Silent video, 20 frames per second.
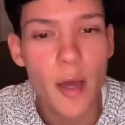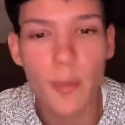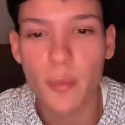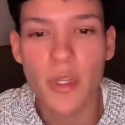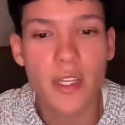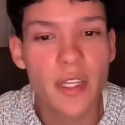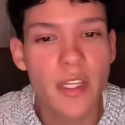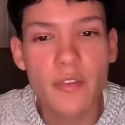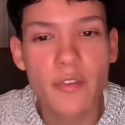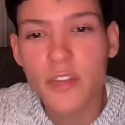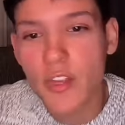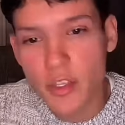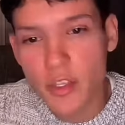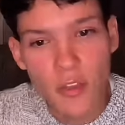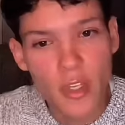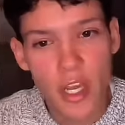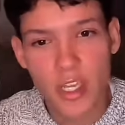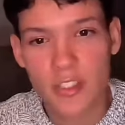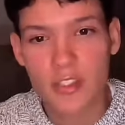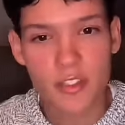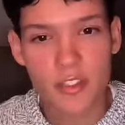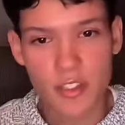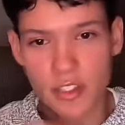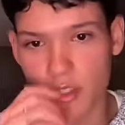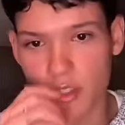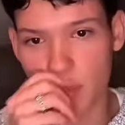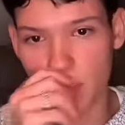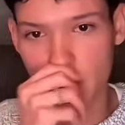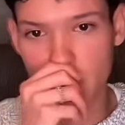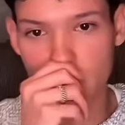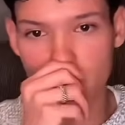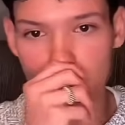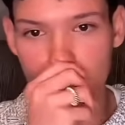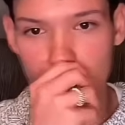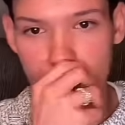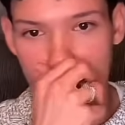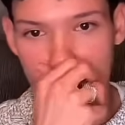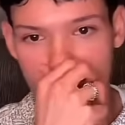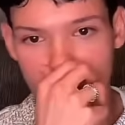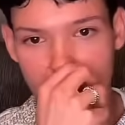Cannot believe that you guys are still
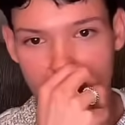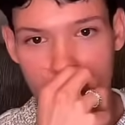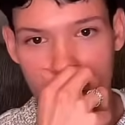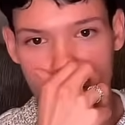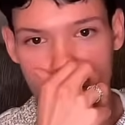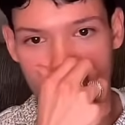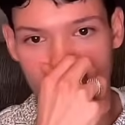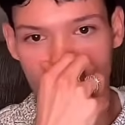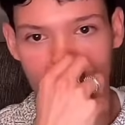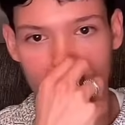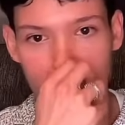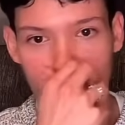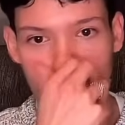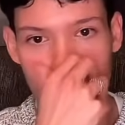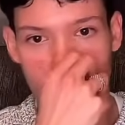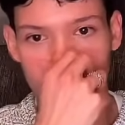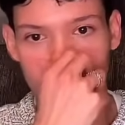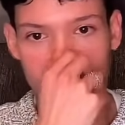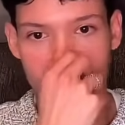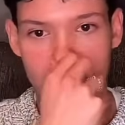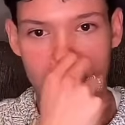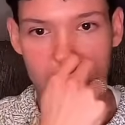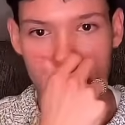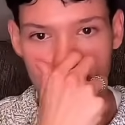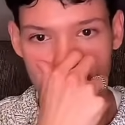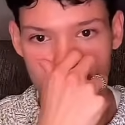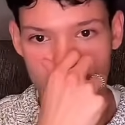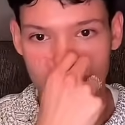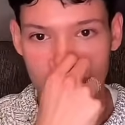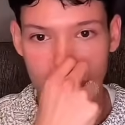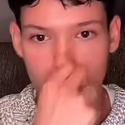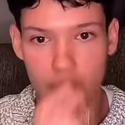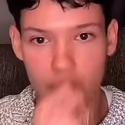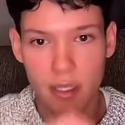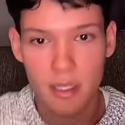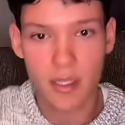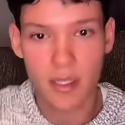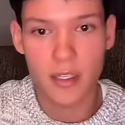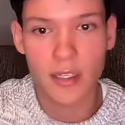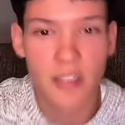here. Like, for real.
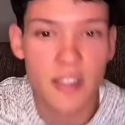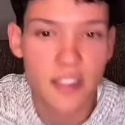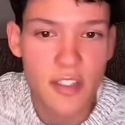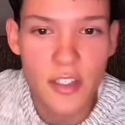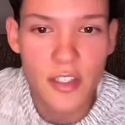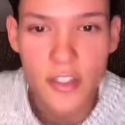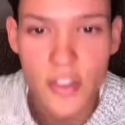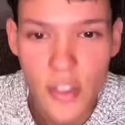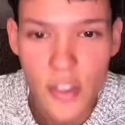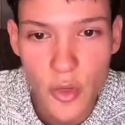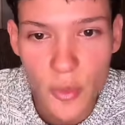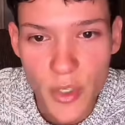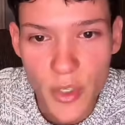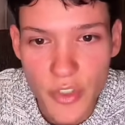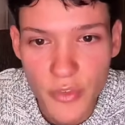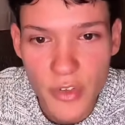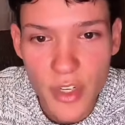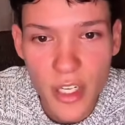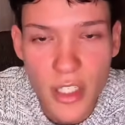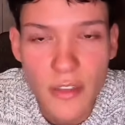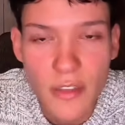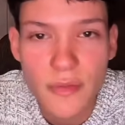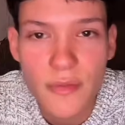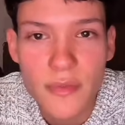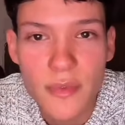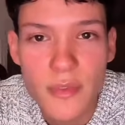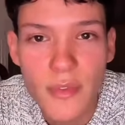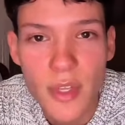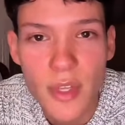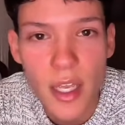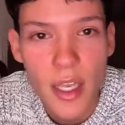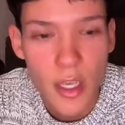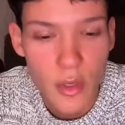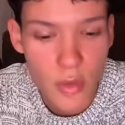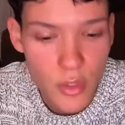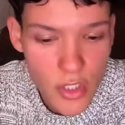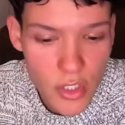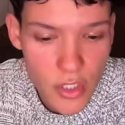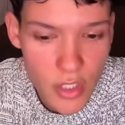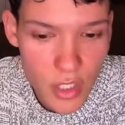This is so much fun.
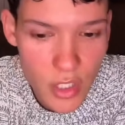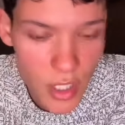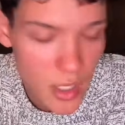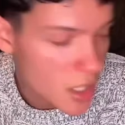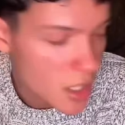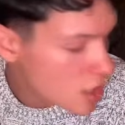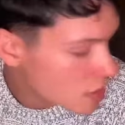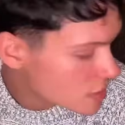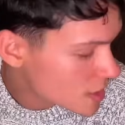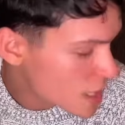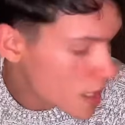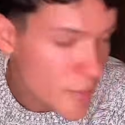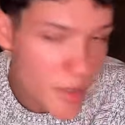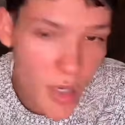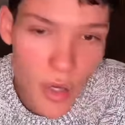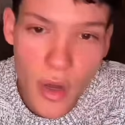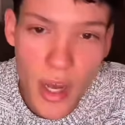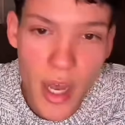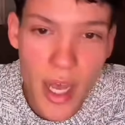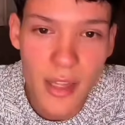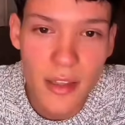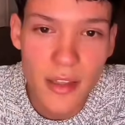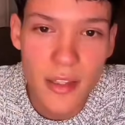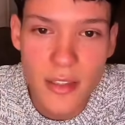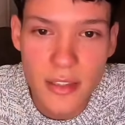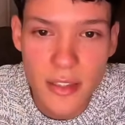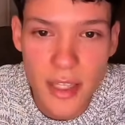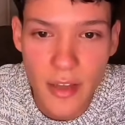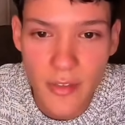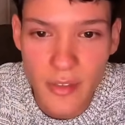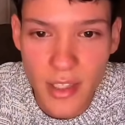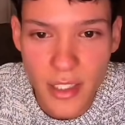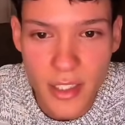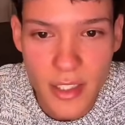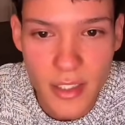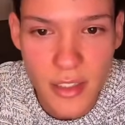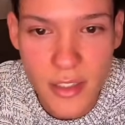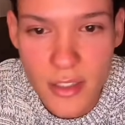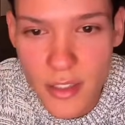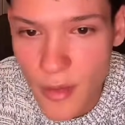It was a long time ago I had this life
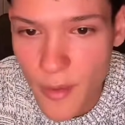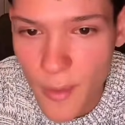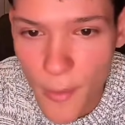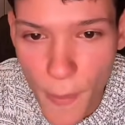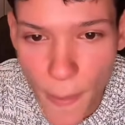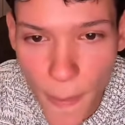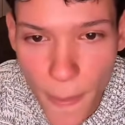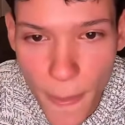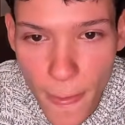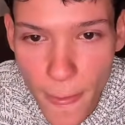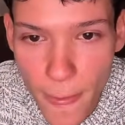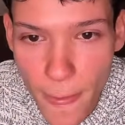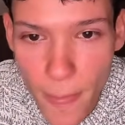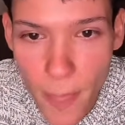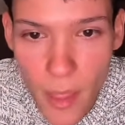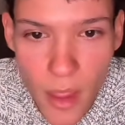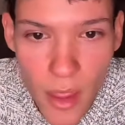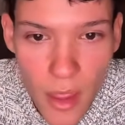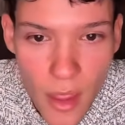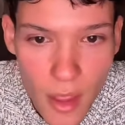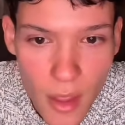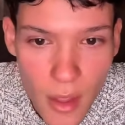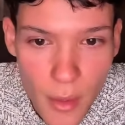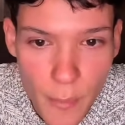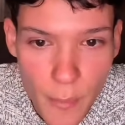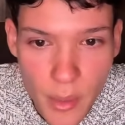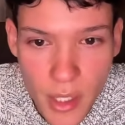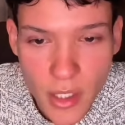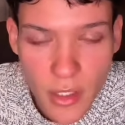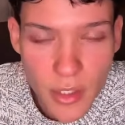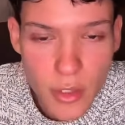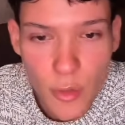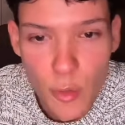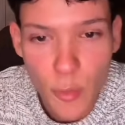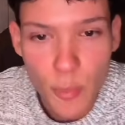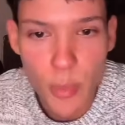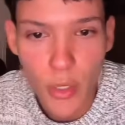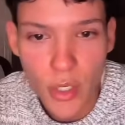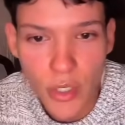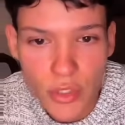like this. Being a
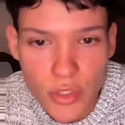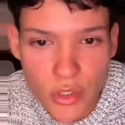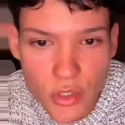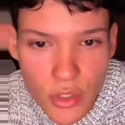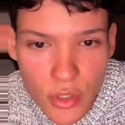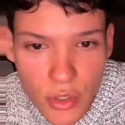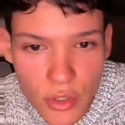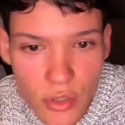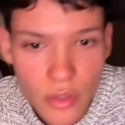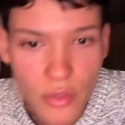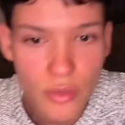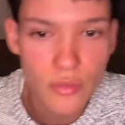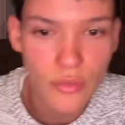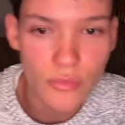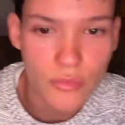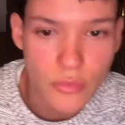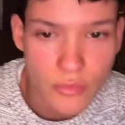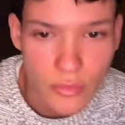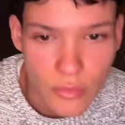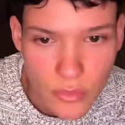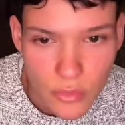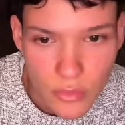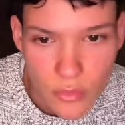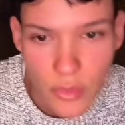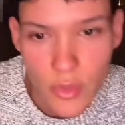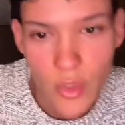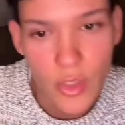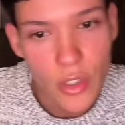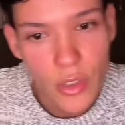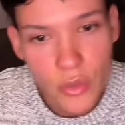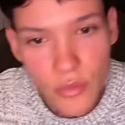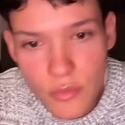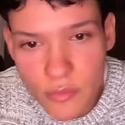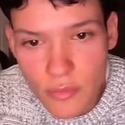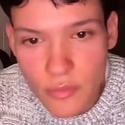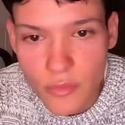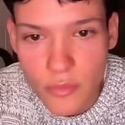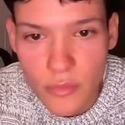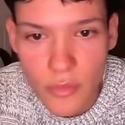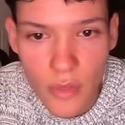little personal, you
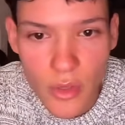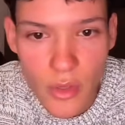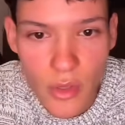know?